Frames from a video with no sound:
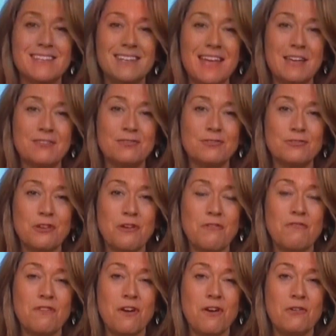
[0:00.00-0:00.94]
a yes or
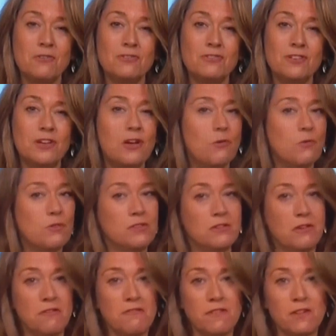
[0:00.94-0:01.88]
no vote with
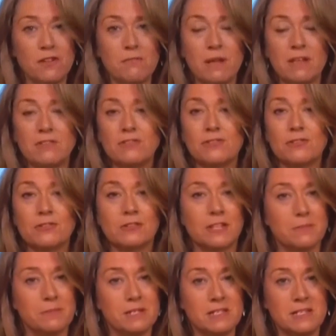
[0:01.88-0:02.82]
no filibuster,
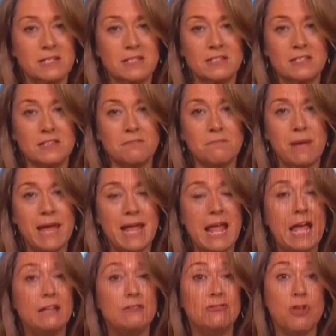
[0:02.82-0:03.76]
limited
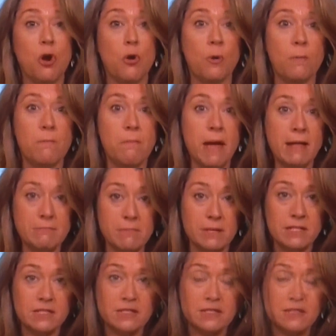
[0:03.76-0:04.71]
debate, and no
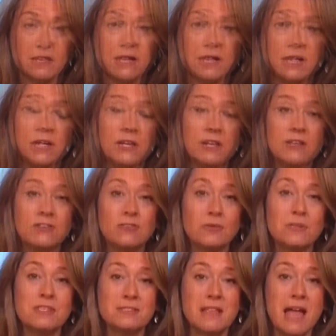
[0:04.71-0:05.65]
amendments.
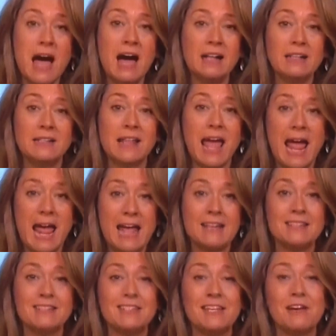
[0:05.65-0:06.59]
So it's not an
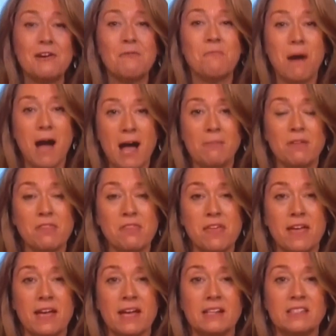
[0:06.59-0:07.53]
anti-Obama
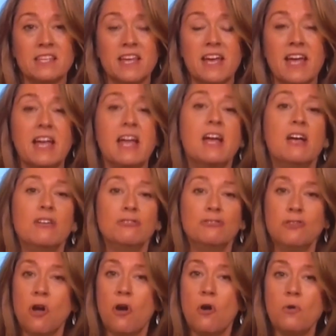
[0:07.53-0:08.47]
thing. It's a
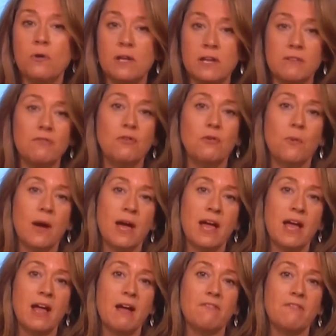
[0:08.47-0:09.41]
no
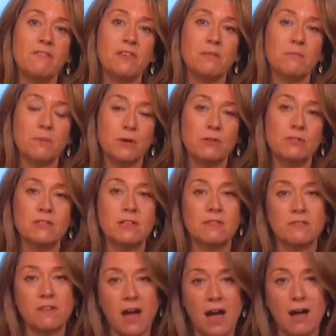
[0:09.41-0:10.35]
giveaway of the ability
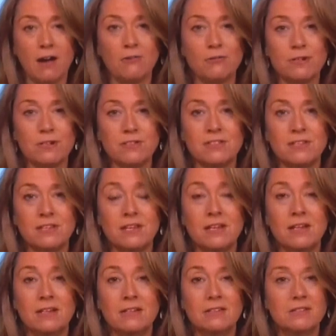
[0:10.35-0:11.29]
of Congress
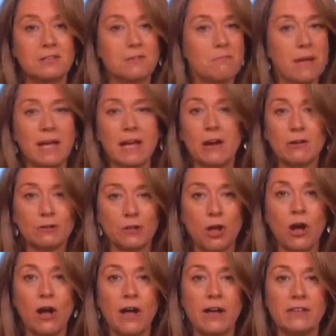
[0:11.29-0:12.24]
to make our
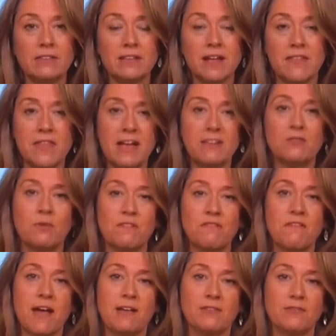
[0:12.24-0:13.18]
laws. And that's what
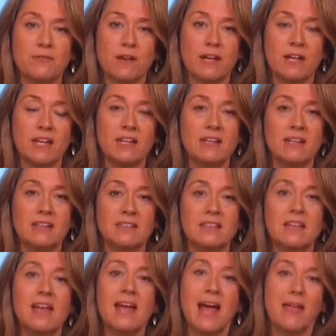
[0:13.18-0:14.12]
Fast Track
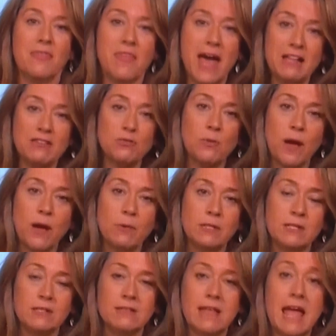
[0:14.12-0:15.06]
is, and that's why it
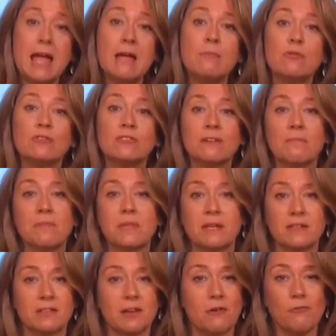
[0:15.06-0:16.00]
would enable
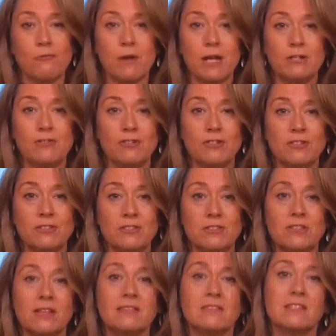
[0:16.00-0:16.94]
something as
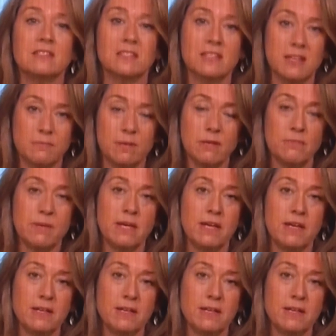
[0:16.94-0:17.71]
outrageous as the TPP.